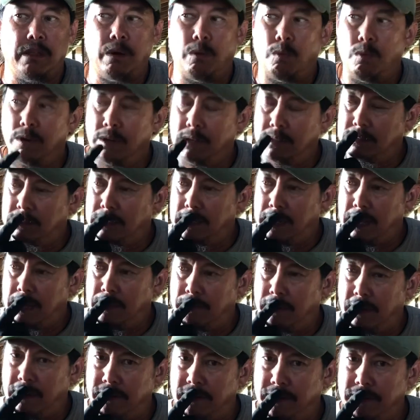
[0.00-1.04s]
What is the
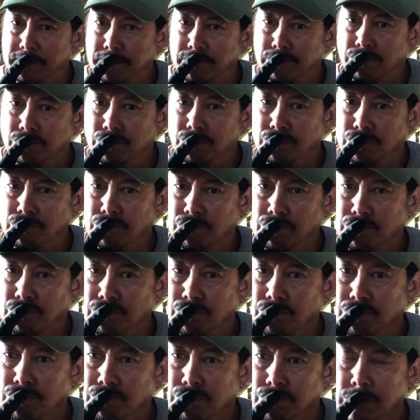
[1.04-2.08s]
name of it?
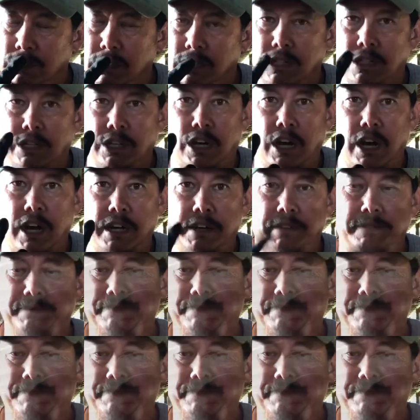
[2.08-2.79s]
Cut.